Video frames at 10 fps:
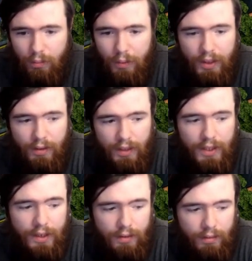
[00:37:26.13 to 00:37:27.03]
we can
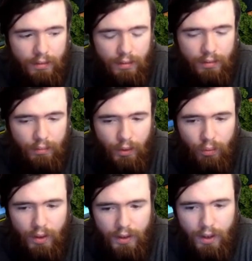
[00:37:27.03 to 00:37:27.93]
negate it. We don't
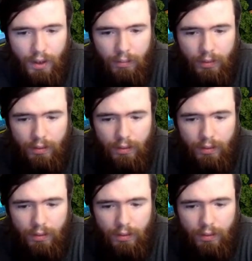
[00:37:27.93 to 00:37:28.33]
really care.